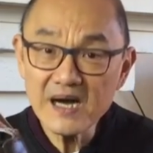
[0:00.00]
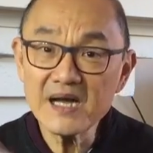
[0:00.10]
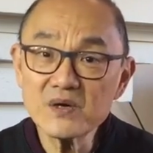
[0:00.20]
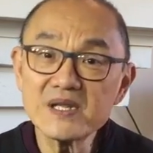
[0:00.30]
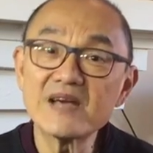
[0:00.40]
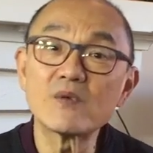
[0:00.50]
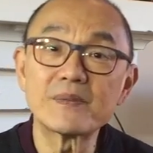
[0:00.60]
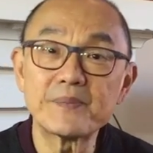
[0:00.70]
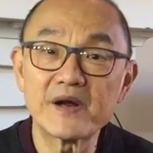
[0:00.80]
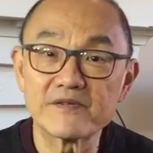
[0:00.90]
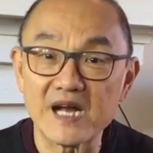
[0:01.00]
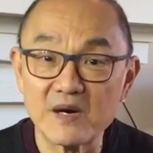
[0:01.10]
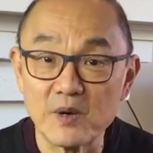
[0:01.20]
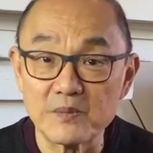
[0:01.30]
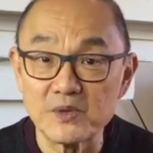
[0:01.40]
I only have one pair of
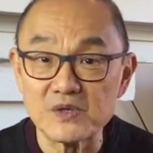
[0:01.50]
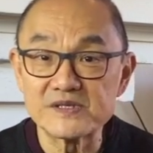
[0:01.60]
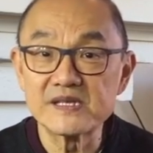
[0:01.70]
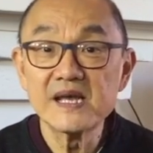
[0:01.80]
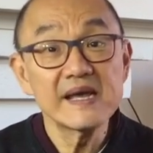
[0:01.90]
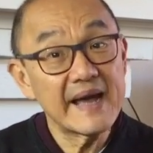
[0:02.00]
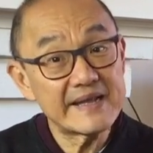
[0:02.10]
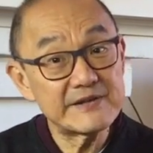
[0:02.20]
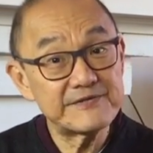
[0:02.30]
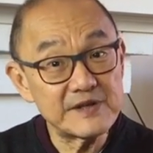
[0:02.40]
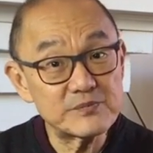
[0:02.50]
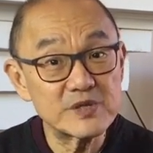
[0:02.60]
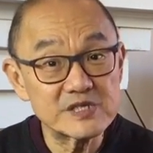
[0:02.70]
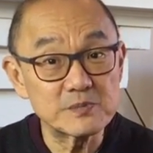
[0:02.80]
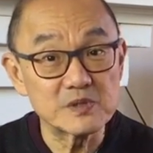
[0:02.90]
cowboy boots, and the fit
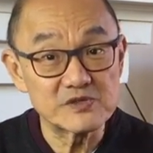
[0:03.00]
principle